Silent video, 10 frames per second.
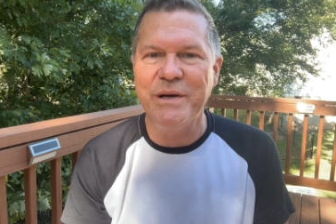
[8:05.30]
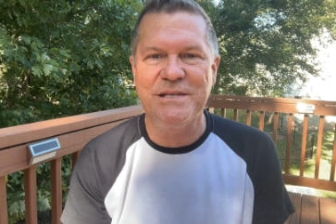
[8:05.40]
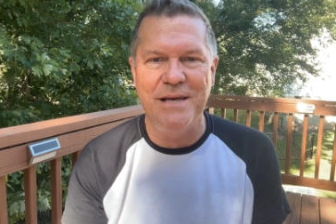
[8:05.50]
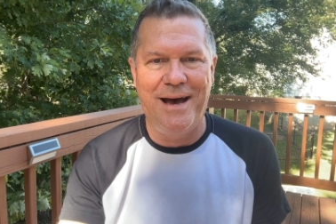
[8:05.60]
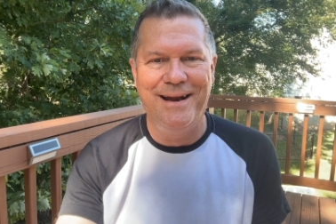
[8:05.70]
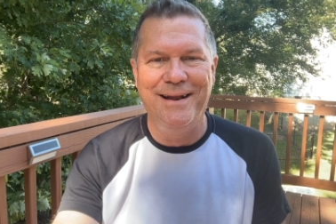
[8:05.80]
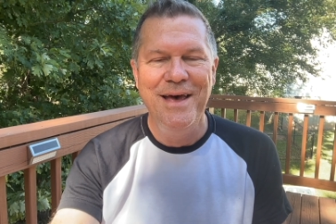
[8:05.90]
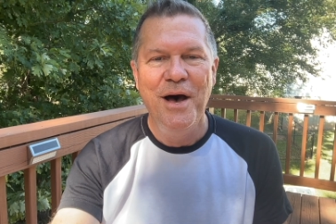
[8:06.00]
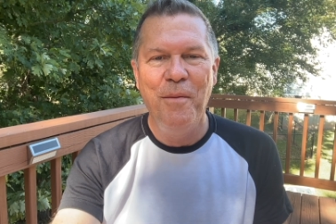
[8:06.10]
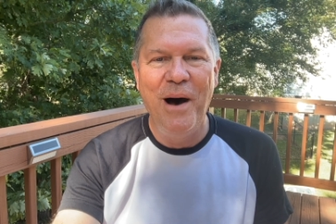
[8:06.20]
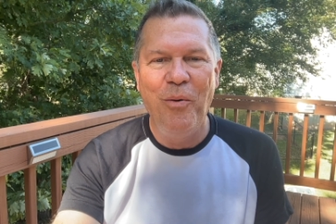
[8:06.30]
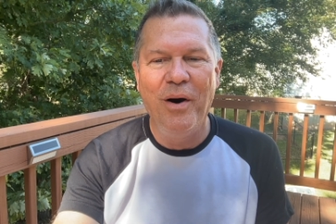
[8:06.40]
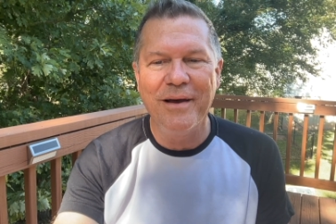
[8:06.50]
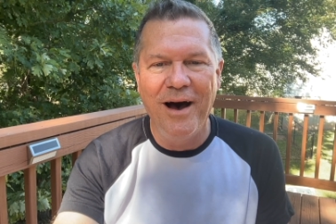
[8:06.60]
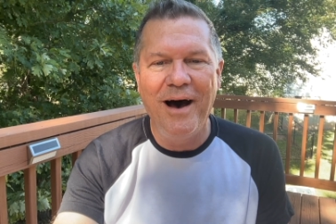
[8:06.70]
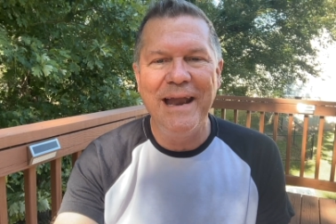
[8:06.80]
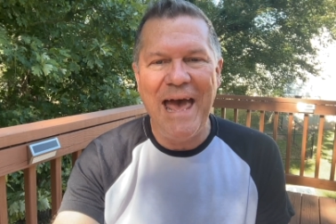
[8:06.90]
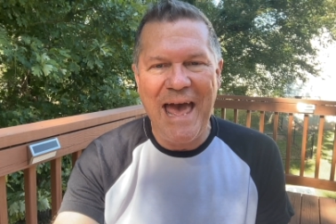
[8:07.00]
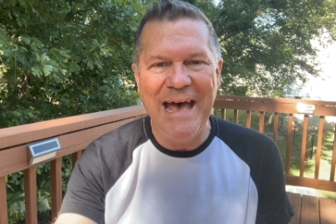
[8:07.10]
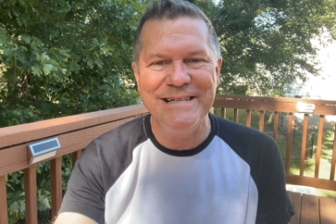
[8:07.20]
excited about what God
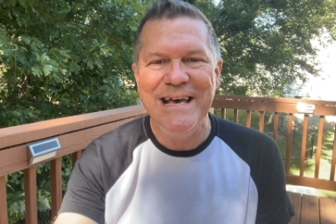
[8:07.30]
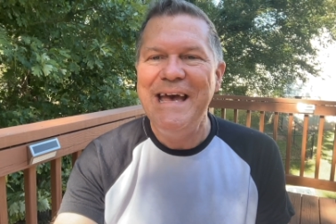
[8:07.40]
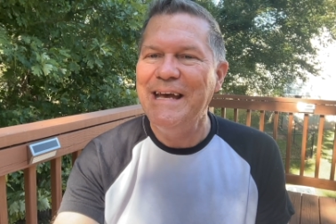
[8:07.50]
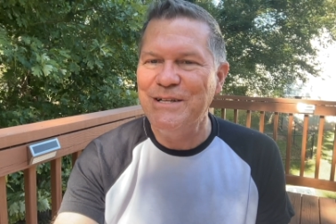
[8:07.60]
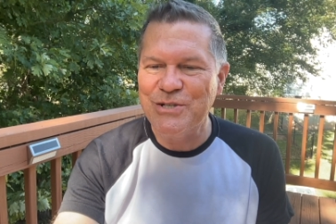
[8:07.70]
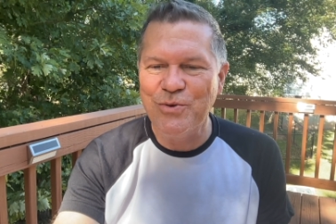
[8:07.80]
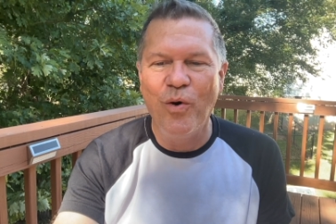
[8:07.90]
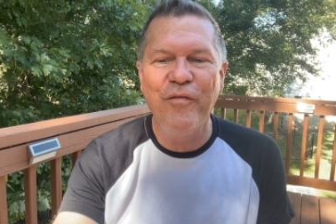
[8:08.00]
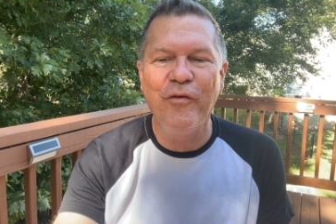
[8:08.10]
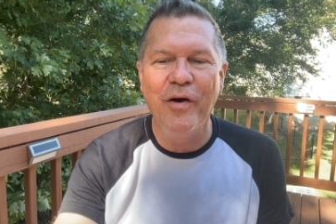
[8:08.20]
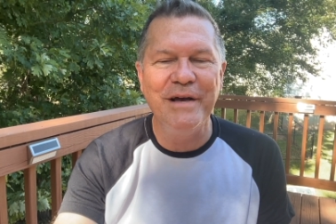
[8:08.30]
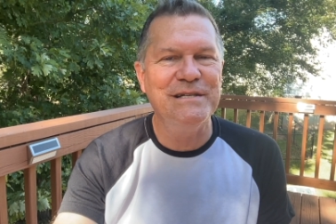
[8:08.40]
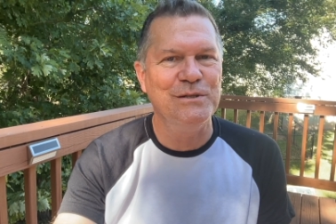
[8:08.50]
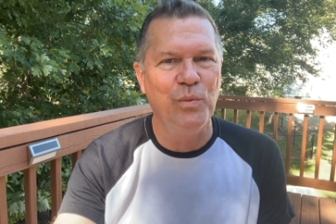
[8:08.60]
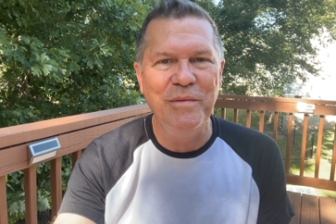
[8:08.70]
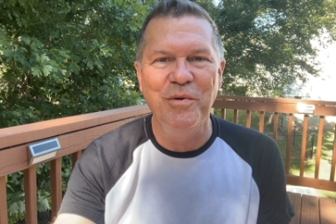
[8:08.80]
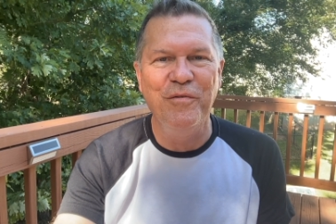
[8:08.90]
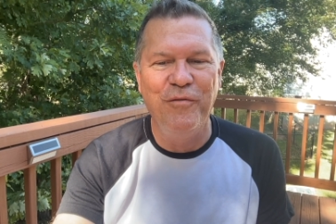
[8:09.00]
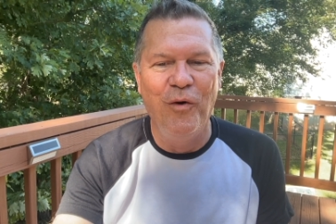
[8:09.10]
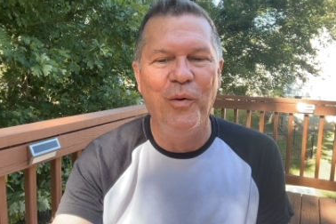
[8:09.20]
has in store for us as we move
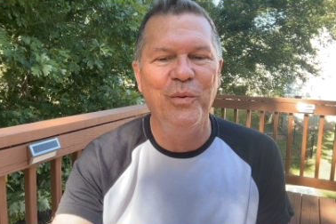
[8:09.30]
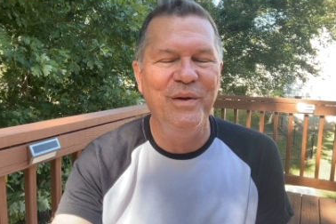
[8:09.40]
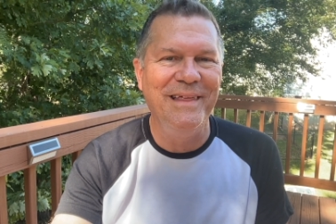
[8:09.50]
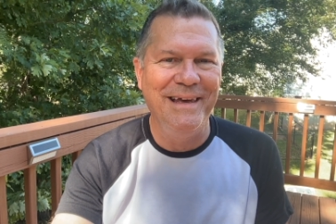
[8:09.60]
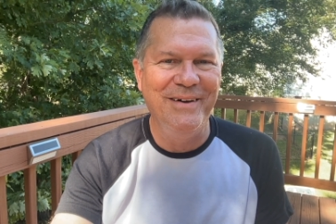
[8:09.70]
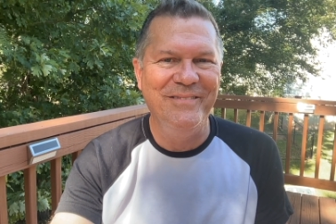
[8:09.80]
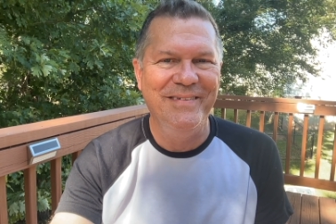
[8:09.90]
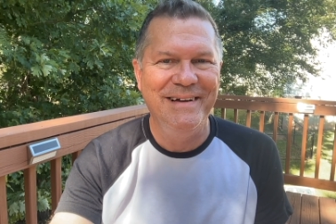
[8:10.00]
forward with Him.